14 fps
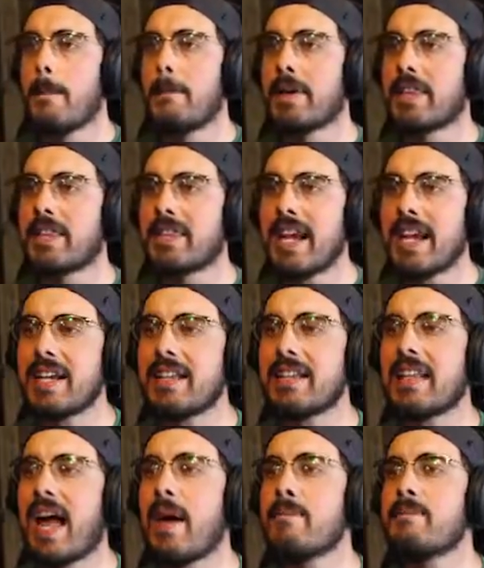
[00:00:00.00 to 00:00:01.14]
But the thing
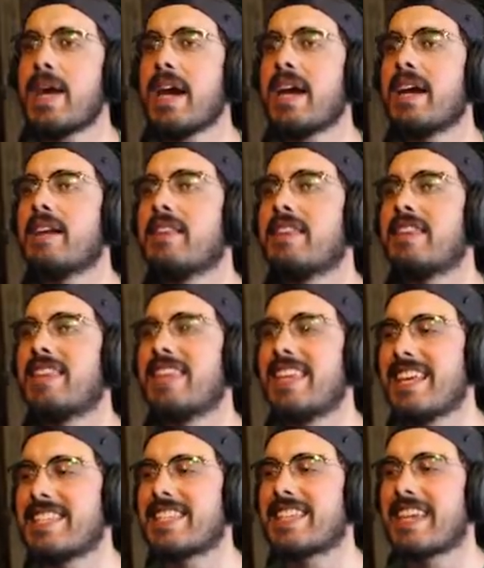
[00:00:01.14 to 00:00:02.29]
that made
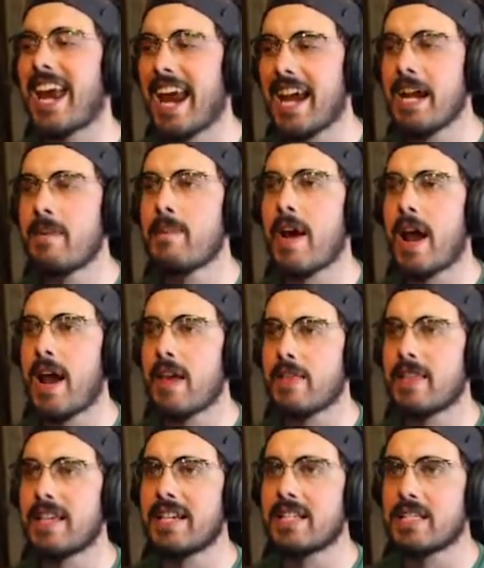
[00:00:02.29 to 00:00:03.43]
this game
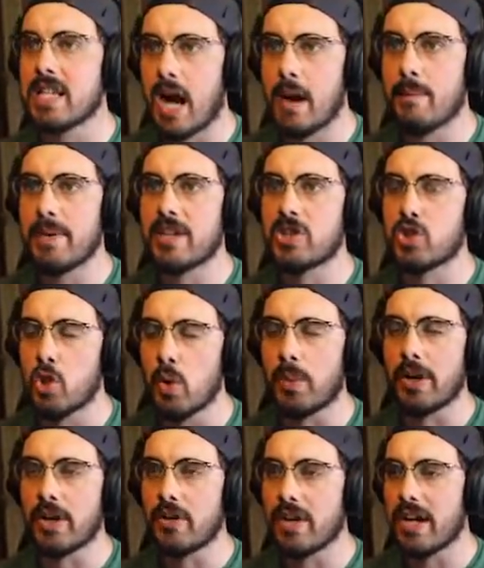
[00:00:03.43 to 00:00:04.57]
and these zombies
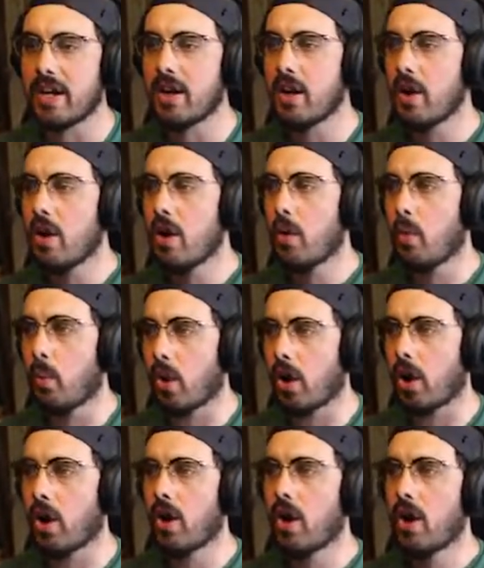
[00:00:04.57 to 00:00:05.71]
super unique
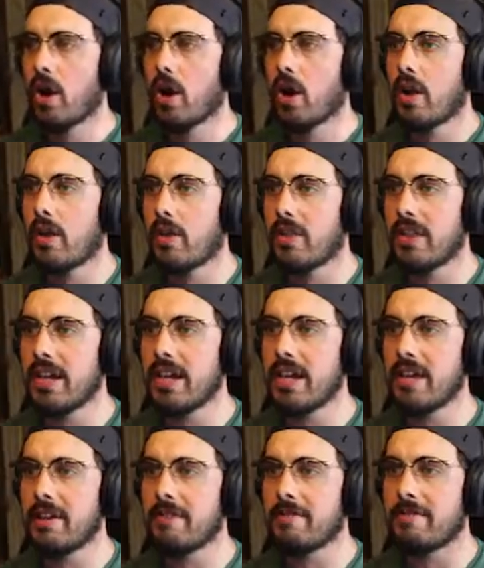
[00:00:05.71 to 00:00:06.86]
were
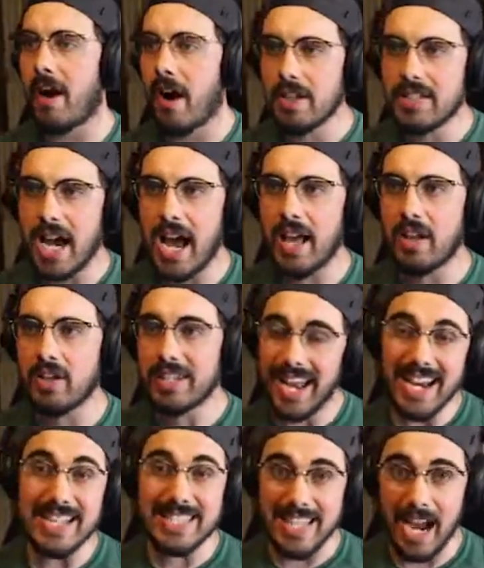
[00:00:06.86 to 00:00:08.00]
the volatile
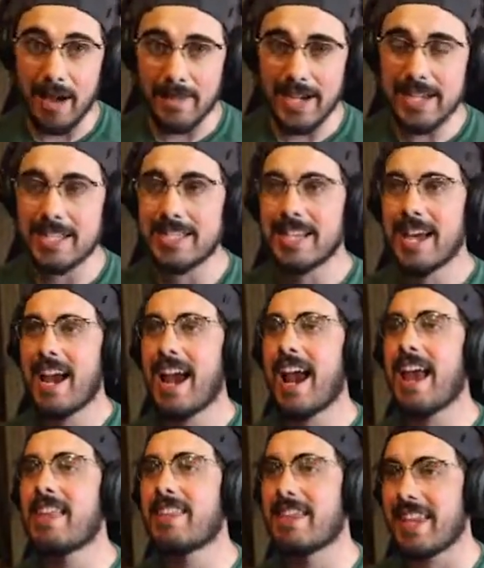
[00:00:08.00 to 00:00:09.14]
night zombies
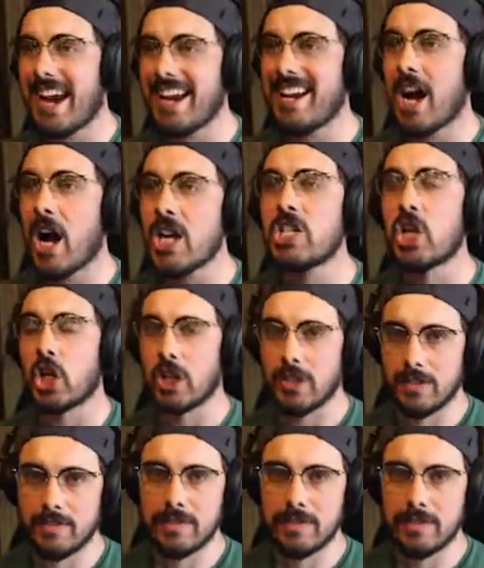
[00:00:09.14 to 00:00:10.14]
and the night hunter.